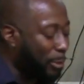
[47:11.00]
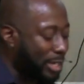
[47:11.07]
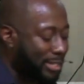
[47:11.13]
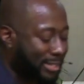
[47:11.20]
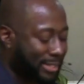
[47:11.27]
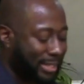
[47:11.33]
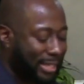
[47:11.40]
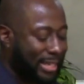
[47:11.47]
we
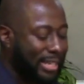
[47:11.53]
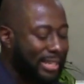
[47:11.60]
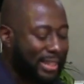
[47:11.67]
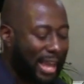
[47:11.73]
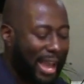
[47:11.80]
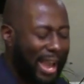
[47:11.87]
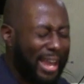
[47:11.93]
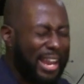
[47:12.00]
see
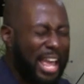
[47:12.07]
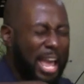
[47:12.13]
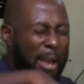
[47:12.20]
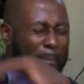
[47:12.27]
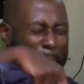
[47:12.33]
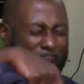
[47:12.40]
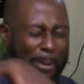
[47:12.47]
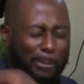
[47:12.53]

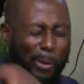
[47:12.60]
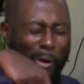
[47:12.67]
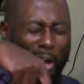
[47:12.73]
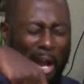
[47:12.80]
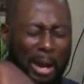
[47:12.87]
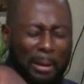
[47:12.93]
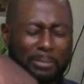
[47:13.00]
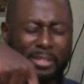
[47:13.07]
that people
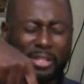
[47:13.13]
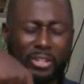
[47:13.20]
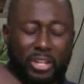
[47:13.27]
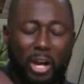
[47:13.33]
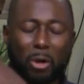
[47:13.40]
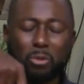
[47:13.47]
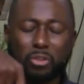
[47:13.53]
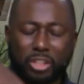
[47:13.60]
come to
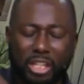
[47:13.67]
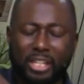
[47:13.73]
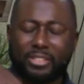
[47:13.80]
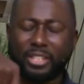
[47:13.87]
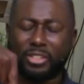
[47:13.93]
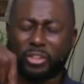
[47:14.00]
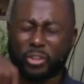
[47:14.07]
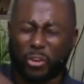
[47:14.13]
know
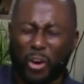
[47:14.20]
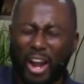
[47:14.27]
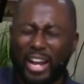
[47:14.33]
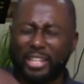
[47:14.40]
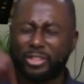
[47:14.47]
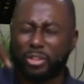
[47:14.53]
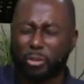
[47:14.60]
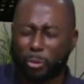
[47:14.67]
Jesus
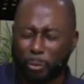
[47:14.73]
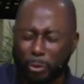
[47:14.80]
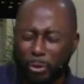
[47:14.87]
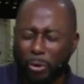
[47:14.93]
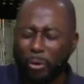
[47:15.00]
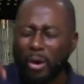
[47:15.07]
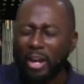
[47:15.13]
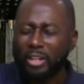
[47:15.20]
Christ
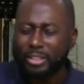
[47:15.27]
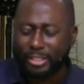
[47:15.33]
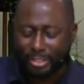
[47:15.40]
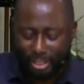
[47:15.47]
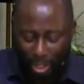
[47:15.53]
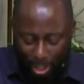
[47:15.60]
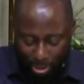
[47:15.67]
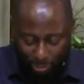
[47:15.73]
through
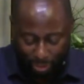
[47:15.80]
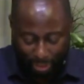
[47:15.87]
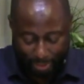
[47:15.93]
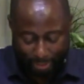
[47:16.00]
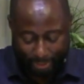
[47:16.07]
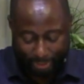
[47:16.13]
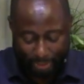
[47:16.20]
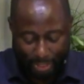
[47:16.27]

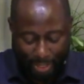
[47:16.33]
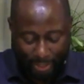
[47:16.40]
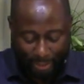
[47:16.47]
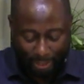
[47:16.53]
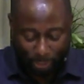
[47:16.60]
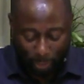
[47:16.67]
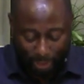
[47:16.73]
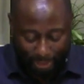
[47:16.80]
servants.
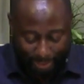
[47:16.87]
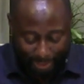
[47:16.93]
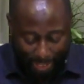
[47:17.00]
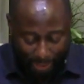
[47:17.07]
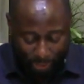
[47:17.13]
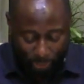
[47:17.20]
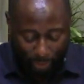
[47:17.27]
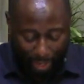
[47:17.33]
That's what he
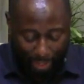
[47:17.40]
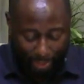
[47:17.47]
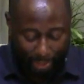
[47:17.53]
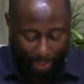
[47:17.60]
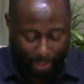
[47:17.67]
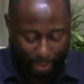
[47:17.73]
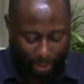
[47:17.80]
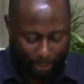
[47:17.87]
says right
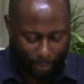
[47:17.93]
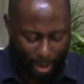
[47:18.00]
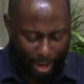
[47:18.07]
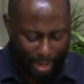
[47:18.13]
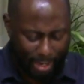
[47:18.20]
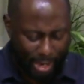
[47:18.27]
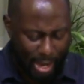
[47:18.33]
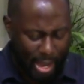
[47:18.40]
here,
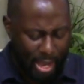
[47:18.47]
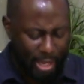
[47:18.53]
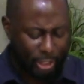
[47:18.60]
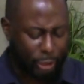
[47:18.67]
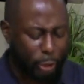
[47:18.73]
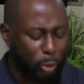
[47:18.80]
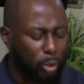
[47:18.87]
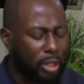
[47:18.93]
right?
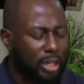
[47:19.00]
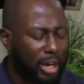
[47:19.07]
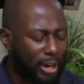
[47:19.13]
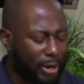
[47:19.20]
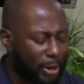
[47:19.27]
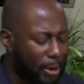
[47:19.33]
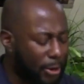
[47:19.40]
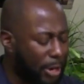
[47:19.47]
You
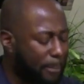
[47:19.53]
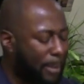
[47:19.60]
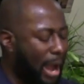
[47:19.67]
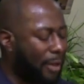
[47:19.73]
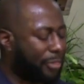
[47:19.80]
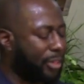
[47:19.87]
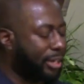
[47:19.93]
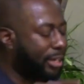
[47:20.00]
learned
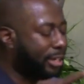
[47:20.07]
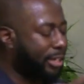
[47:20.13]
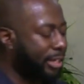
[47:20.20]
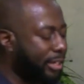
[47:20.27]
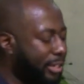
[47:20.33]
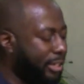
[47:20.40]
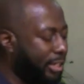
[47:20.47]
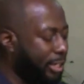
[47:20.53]
about the
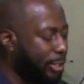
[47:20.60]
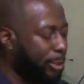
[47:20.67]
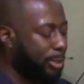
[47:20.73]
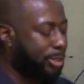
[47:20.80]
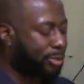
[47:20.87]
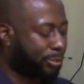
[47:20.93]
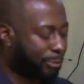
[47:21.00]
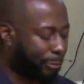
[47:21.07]
good
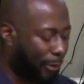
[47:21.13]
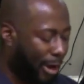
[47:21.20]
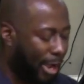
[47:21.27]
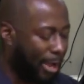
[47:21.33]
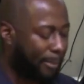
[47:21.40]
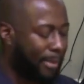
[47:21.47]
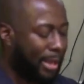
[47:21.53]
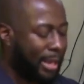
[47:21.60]
news
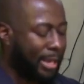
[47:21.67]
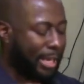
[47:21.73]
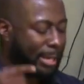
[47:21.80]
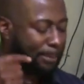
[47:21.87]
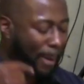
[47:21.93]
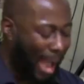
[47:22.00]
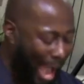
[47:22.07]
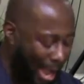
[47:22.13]
from
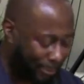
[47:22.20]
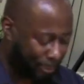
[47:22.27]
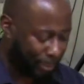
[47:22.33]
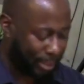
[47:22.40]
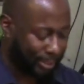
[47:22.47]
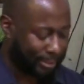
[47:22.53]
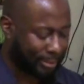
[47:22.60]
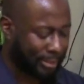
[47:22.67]

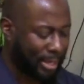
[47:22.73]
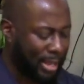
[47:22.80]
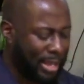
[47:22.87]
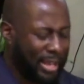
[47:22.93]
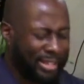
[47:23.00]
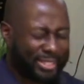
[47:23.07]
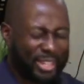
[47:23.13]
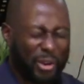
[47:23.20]
Epaphras.
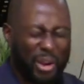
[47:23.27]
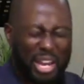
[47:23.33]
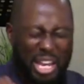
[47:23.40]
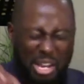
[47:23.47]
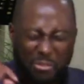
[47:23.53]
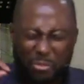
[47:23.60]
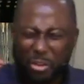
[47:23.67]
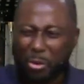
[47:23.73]
So
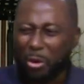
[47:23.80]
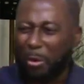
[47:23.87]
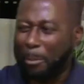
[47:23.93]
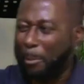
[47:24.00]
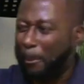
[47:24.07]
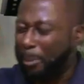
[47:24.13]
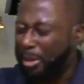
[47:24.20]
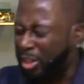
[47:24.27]
if you're a
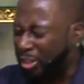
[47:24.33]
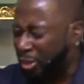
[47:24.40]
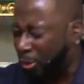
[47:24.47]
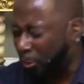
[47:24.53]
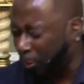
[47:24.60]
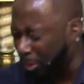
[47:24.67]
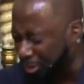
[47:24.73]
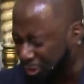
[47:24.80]

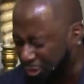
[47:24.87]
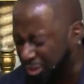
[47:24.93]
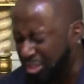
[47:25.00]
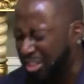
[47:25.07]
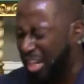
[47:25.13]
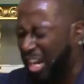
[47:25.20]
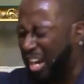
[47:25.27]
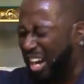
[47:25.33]

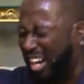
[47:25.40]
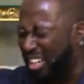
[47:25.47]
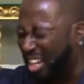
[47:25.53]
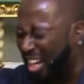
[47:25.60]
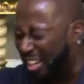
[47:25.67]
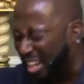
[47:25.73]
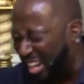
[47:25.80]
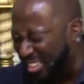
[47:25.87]
Christian, a,
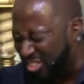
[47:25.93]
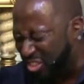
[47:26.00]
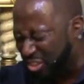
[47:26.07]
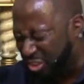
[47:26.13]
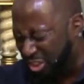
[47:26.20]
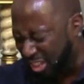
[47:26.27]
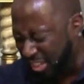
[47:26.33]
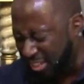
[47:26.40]
a, a
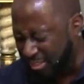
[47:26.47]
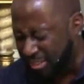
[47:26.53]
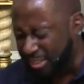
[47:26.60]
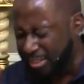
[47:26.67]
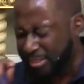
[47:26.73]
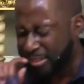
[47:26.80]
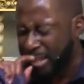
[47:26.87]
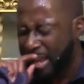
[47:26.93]

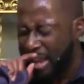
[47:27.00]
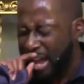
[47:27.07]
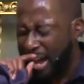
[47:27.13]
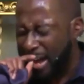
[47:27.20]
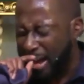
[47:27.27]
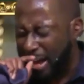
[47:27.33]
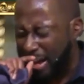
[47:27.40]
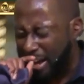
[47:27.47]
Jesus,
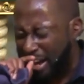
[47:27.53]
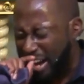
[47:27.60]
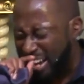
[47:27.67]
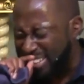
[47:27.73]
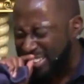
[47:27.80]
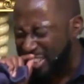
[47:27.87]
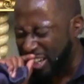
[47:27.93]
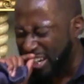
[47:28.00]

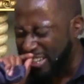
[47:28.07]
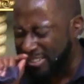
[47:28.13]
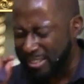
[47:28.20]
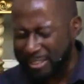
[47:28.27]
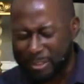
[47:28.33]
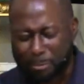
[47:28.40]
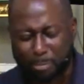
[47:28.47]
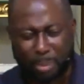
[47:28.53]
a
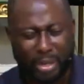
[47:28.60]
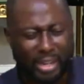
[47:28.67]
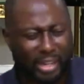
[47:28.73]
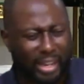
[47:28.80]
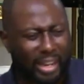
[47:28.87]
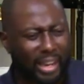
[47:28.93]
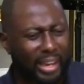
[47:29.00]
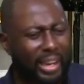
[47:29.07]
Jesus
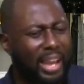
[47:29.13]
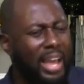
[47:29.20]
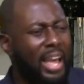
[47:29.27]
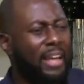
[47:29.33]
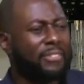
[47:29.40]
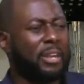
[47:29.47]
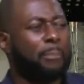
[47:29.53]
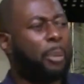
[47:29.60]
being,
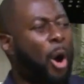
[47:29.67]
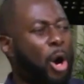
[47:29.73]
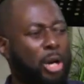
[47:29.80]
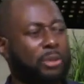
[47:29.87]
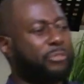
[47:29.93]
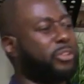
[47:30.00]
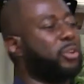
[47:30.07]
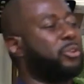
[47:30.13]
then part of